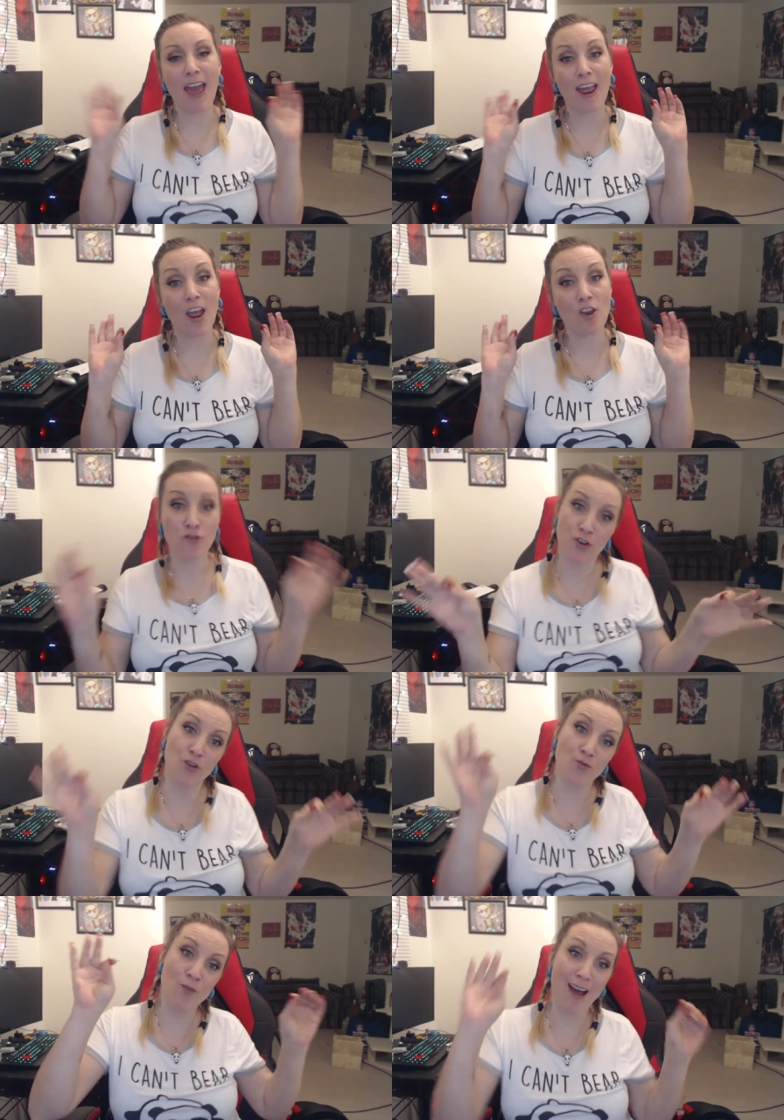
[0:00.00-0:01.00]
a
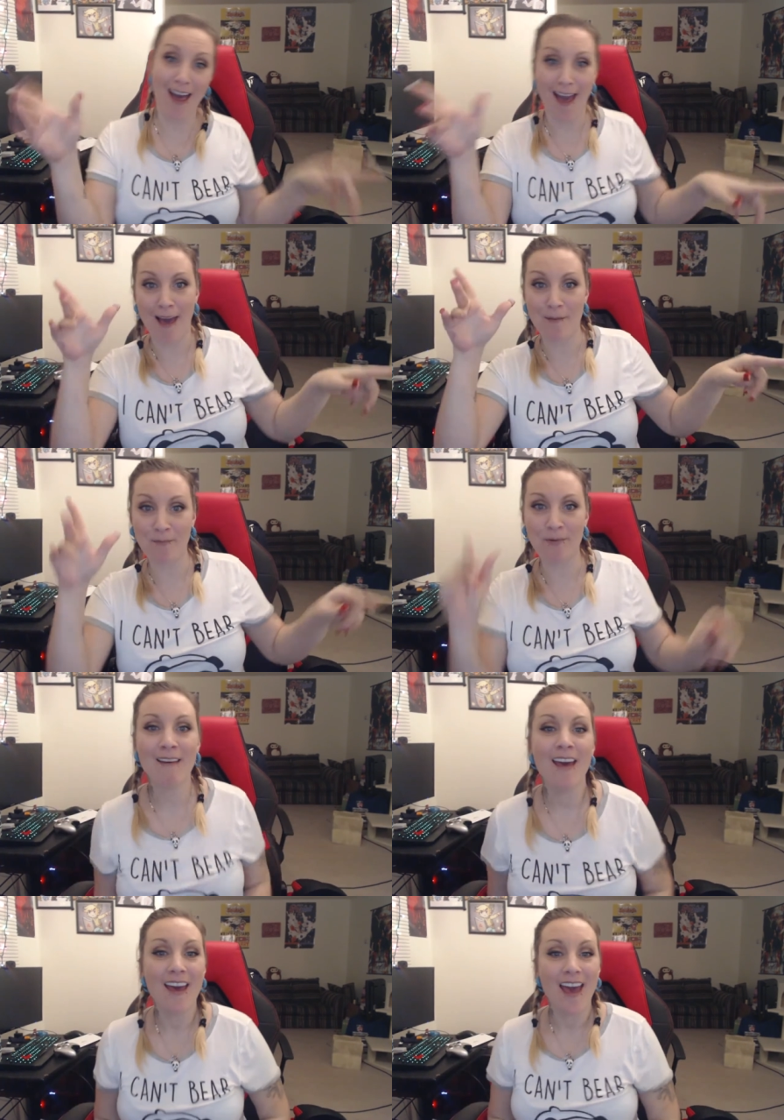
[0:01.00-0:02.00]
new app.
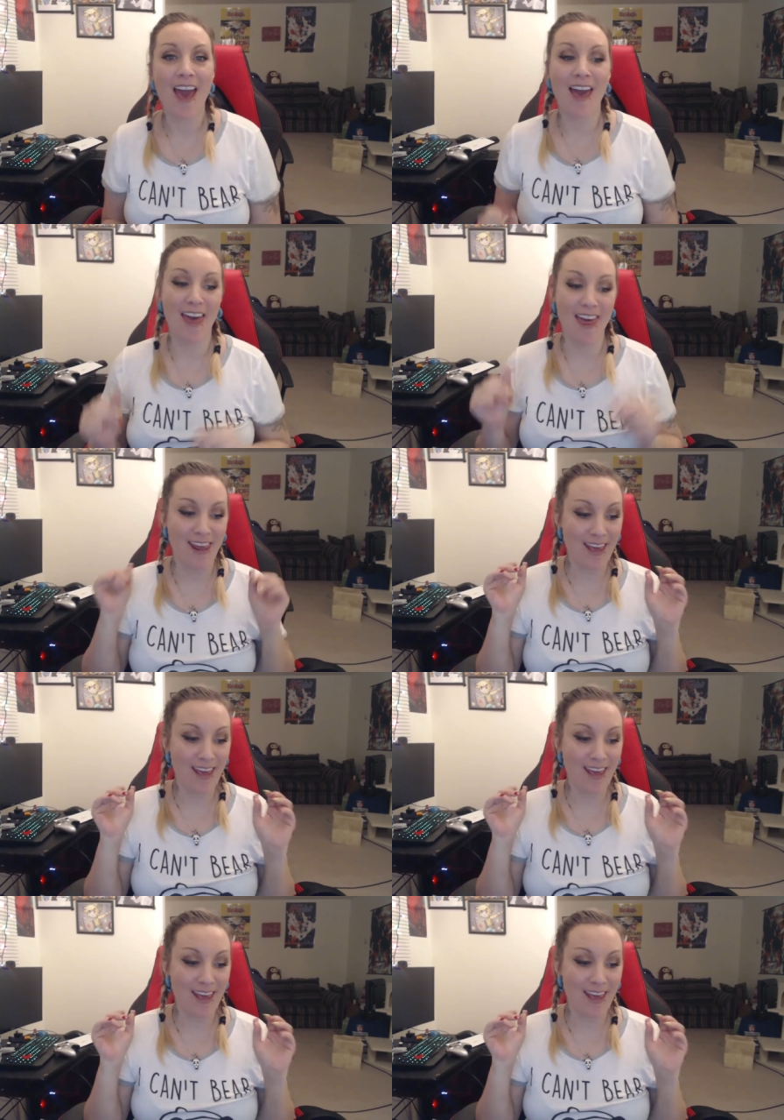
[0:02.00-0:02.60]
And